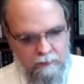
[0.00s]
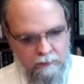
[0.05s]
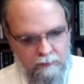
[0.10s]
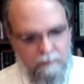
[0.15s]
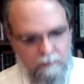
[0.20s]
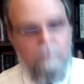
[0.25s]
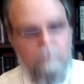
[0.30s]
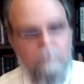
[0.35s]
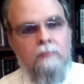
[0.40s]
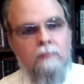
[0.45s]

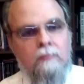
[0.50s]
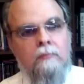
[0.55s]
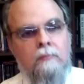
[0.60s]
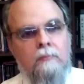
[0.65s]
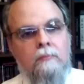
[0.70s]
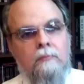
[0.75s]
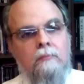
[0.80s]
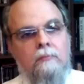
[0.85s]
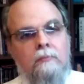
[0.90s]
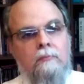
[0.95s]

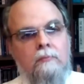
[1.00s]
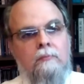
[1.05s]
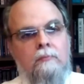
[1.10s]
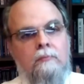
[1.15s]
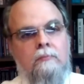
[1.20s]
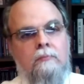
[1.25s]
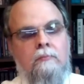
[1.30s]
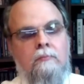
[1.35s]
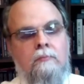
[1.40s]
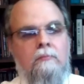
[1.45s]

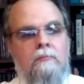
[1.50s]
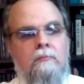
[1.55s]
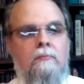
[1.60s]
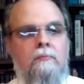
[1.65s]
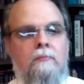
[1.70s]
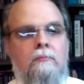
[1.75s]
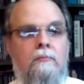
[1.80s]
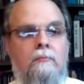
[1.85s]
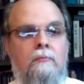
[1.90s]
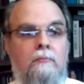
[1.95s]

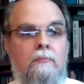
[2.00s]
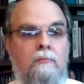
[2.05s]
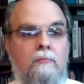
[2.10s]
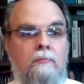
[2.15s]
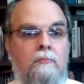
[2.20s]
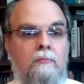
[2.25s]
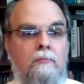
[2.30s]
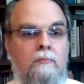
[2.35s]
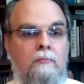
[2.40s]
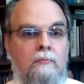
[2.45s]

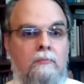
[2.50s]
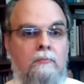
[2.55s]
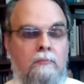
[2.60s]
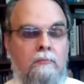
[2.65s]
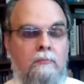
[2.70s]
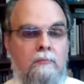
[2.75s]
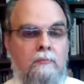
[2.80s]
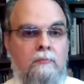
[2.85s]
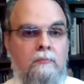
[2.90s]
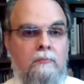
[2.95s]

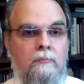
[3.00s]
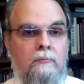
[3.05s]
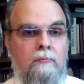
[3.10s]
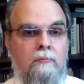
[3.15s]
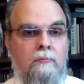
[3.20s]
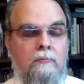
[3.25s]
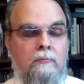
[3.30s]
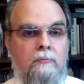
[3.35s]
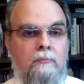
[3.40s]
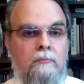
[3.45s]

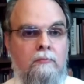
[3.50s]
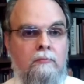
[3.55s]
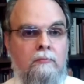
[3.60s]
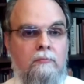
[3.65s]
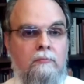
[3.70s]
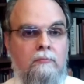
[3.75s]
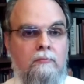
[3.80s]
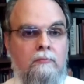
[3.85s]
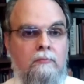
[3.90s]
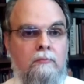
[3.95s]

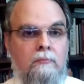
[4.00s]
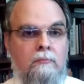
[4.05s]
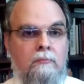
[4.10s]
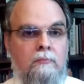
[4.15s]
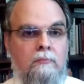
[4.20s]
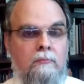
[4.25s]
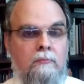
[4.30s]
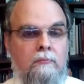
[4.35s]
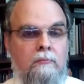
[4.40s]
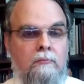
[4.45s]

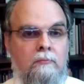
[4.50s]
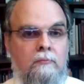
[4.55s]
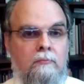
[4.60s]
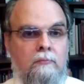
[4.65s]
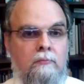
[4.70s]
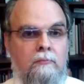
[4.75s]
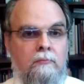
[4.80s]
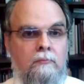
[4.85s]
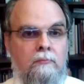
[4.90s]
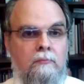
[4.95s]

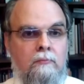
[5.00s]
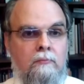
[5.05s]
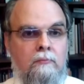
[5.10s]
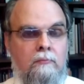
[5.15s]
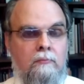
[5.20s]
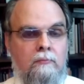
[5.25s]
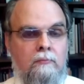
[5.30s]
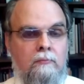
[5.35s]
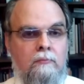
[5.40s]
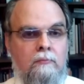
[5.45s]

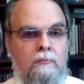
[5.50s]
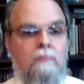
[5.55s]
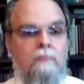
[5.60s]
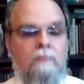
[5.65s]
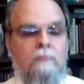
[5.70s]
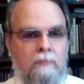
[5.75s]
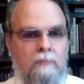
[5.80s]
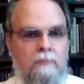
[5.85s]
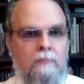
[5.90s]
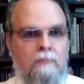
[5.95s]

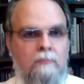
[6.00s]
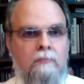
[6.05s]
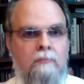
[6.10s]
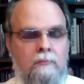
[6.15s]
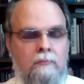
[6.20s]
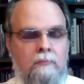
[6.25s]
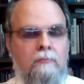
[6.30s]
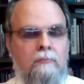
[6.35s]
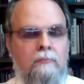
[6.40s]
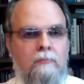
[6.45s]

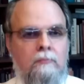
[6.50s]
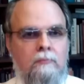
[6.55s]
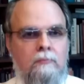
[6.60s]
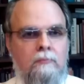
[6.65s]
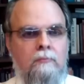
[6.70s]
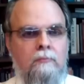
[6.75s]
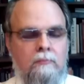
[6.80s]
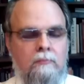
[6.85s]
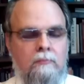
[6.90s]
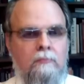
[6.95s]

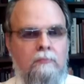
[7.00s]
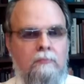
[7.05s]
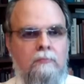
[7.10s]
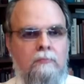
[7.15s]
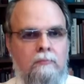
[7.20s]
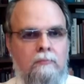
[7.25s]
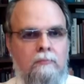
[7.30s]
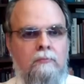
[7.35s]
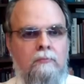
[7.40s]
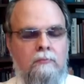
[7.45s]

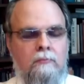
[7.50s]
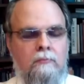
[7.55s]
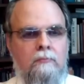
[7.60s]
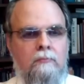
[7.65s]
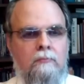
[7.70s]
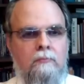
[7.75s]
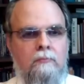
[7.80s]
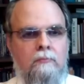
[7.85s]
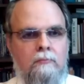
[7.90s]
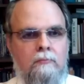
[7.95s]
(not speaking)